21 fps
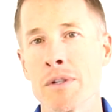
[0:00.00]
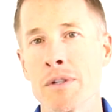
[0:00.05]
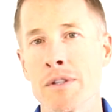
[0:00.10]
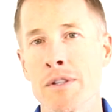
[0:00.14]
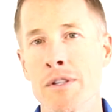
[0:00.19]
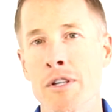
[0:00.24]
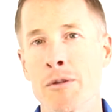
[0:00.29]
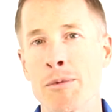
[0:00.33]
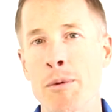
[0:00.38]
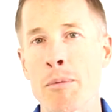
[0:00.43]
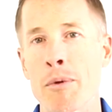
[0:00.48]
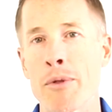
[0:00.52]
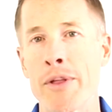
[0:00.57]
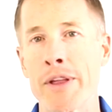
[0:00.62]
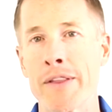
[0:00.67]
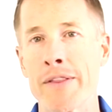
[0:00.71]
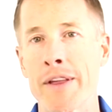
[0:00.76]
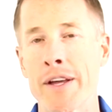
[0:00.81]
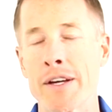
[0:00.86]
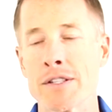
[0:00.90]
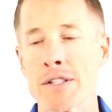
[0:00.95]
You know, people
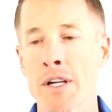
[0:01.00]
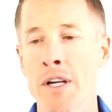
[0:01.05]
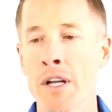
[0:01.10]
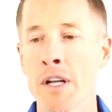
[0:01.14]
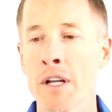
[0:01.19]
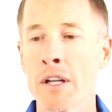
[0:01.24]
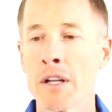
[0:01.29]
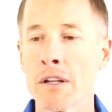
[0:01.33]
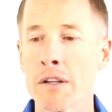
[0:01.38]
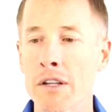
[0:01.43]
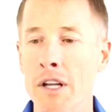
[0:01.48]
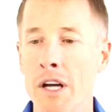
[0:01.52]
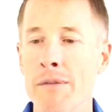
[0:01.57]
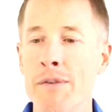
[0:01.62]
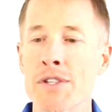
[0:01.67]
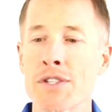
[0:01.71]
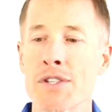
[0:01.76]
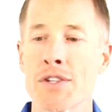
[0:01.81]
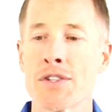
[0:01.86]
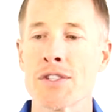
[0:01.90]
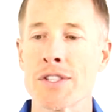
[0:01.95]
think that love
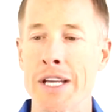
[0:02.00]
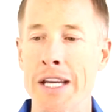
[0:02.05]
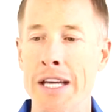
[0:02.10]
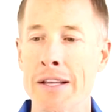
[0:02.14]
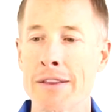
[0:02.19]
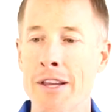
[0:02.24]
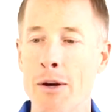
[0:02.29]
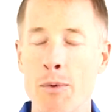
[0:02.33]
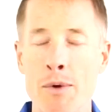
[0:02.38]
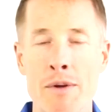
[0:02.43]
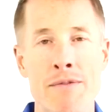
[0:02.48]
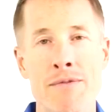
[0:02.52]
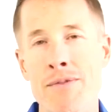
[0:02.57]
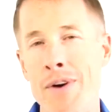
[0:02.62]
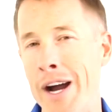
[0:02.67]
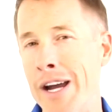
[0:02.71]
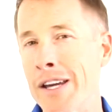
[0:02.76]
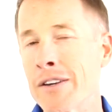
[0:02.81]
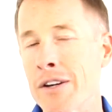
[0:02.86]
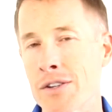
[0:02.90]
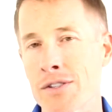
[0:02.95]
is a state that we
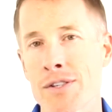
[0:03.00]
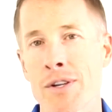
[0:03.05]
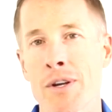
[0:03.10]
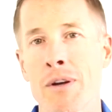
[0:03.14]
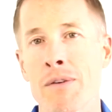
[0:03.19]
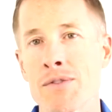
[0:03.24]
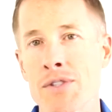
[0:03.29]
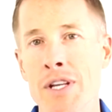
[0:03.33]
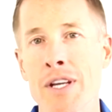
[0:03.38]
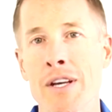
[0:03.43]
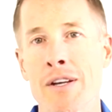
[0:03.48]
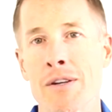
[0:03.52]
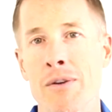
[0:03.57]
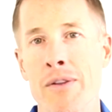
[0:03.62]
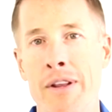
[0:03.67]
find ourselves in,